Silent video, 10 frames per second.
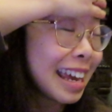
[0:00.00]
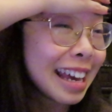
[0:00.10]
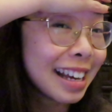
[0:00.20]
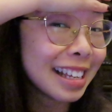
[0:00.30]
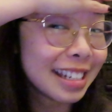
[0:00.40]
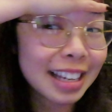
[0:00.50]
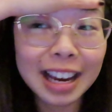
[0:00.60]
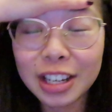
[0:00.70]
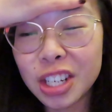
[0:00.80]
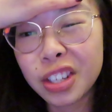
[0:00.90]
and
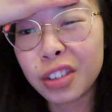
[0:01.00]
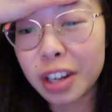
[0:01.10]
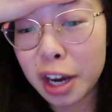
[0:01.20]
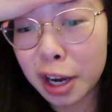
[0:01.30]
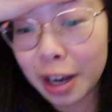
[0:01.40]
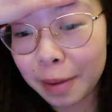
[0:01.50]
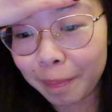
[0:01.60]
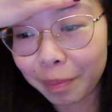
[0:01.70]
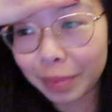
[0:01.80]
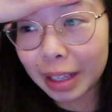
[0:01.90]
I just
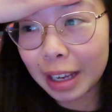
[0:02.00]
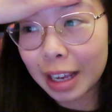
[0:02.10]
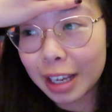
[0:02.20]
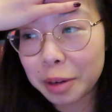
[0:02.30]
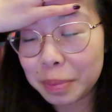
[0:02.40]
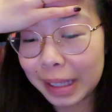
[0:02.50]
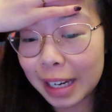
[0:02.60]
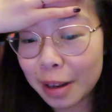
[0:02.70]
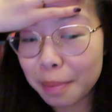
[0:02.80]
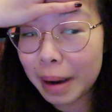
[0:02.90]
um,
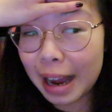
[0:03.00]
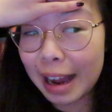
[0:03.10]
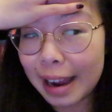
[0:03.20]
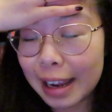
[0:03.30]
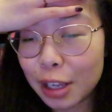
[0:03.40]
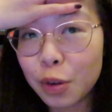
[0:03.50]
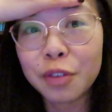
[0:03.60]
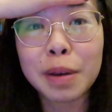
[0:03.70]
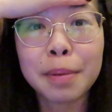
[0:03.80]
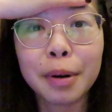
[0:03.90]
completed my
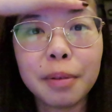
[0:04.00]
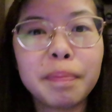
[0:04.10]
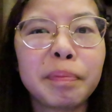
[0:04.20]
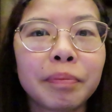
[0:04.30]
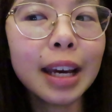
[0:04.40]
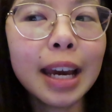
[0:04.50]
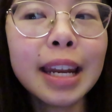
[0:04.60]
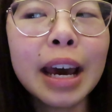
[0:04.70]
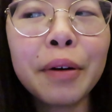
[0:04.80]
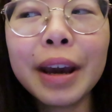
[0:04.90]
unit paper
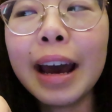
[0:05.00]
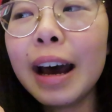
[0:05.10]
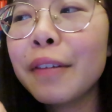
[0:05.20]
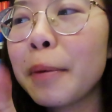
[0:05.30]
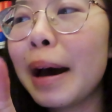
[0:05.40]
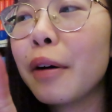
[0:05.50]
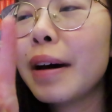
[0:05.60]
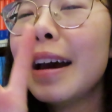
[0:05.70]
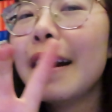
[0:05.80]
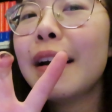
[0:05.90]
and now I have about
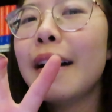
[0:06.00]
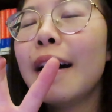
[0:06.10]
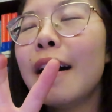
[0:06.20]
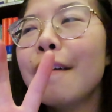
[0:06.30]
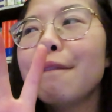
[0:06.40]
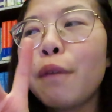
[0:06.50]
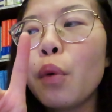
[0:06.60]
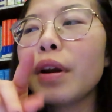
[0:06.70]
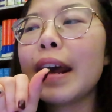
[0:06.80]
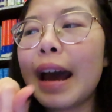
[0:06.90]

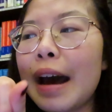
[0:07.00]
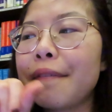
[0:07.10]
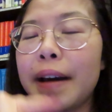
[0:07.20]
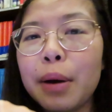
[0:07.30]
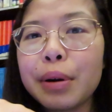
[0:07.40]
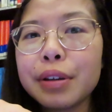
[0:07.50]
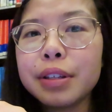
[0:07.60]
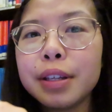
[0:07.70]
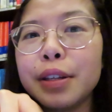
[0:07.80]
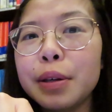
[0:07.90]
four and a half
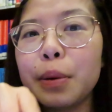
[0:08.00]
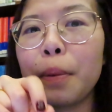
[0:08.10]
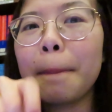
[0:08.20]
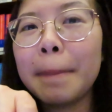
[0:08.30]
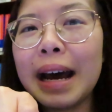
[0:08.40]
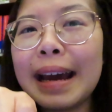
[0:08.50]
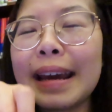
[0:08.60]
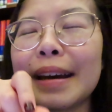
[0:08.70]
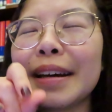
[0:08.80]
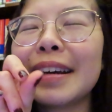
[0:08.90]
hours to do
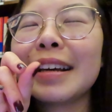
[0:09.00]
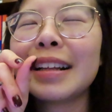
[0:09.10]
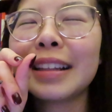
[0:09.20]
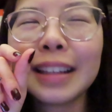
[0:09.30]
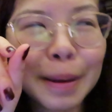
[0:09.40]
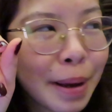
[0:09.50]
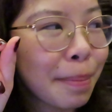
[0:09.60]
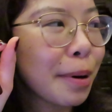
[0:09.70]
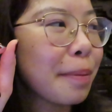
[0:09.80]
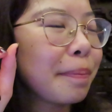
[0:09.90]
my lit
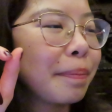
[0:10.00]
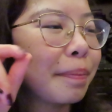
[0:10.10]
paper.